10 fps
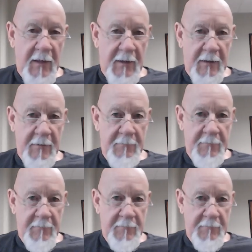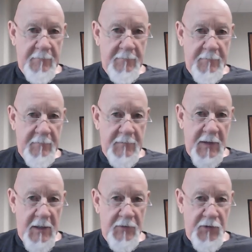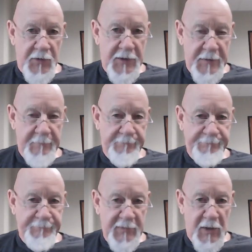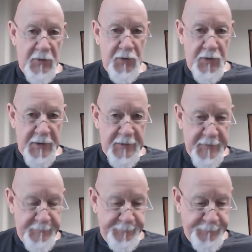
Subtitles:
Um, Consciousness.